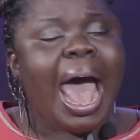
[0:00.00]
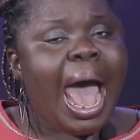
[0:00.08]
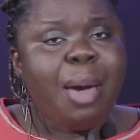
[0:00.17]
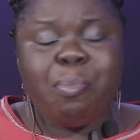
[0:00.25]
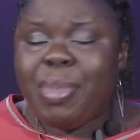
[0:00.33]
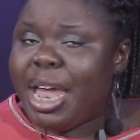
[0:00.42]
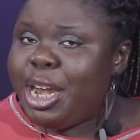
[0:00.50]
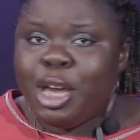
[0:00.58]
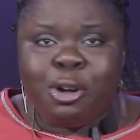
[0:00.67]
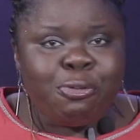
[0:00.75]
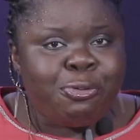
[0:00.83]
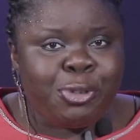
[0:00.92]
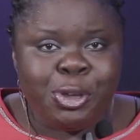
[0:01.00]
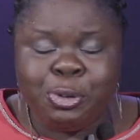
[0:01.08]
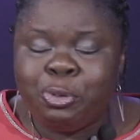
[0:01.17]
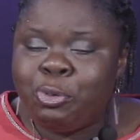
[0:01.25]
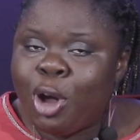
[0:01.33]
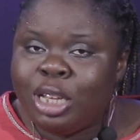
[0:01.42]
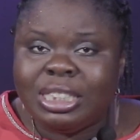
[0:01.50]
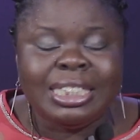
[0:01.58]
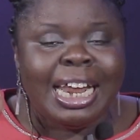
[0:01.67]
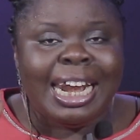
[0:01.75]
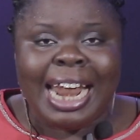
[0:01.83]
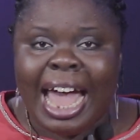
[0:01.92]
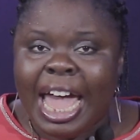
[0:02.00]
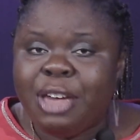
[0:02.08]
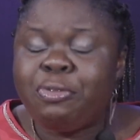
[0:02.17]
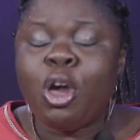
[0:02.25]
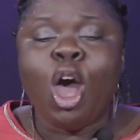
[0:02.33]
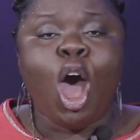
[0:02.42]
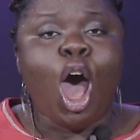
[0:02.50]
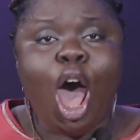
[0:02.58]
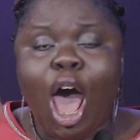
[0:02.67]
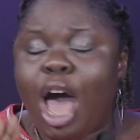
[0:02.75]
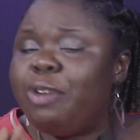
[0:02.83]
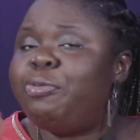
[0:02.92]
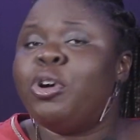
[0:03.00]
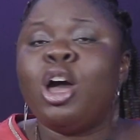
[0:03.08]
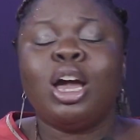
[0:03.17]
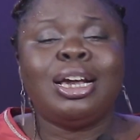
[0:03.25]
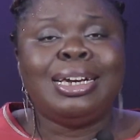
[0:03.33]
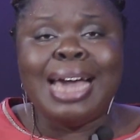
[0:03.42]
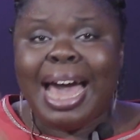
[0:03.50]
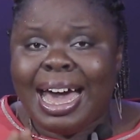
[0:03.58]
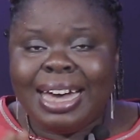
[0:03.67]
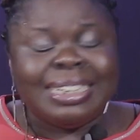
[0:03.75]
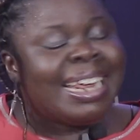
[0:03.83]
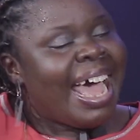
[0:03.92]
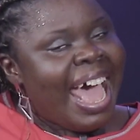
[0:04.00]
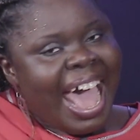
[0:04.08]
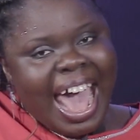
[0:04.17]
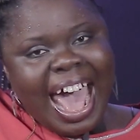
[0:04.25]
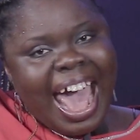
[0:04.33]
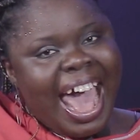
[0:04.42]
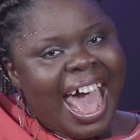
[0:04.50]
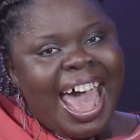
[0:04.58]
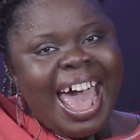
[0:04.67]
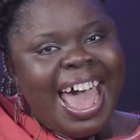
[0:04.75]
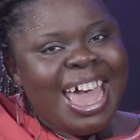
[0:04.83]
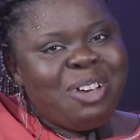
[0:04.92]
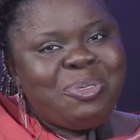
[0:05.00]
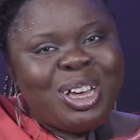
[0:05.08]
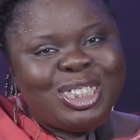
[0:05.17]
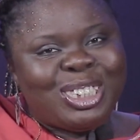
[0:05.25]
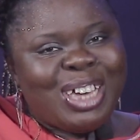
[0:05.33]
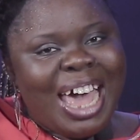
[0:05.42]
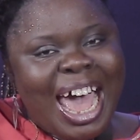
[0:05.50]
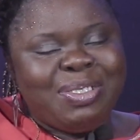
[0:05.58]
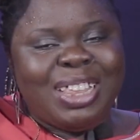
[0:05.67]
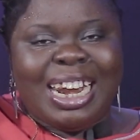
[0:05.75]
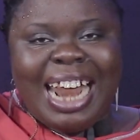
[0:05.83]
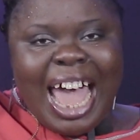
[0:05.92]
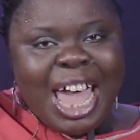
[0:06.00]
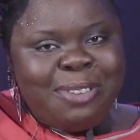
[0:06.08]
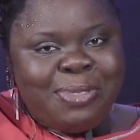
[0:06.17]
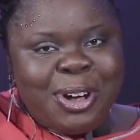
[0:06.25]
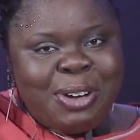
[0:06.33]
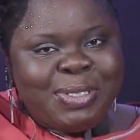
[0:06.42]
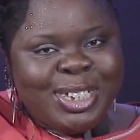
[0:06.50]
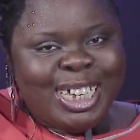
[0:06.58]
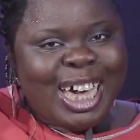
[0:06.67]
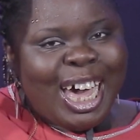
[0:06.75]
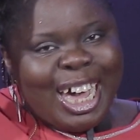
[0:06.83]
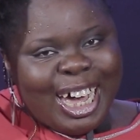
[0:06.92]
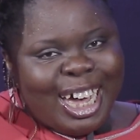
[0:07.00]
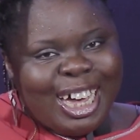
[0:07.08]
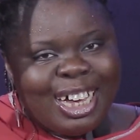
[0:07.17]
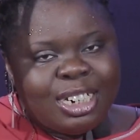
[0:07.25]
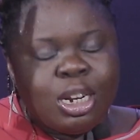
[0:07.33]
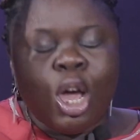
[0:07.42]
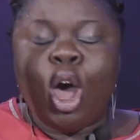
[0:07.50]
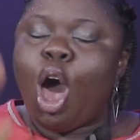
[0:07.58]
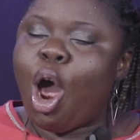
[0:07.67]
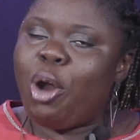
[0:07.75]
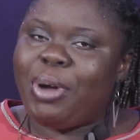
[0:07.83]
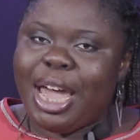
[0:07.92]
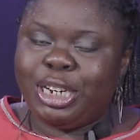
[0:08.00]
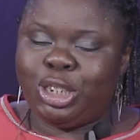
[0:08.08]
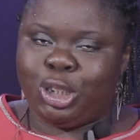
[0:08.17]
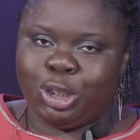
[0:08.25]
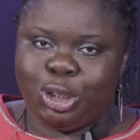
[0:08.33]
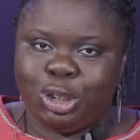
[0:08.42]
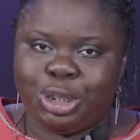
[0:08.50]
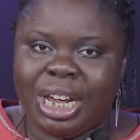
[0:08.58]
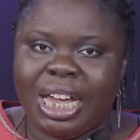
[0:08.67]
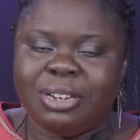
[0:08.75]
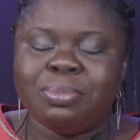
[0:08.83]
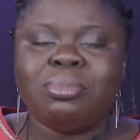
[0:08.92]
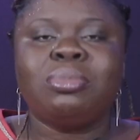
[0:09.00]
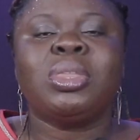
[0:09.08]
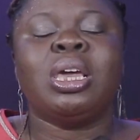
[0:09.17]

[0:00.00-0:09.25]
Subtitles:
How many of you want the life of God? I want to have the life of God. All right, children.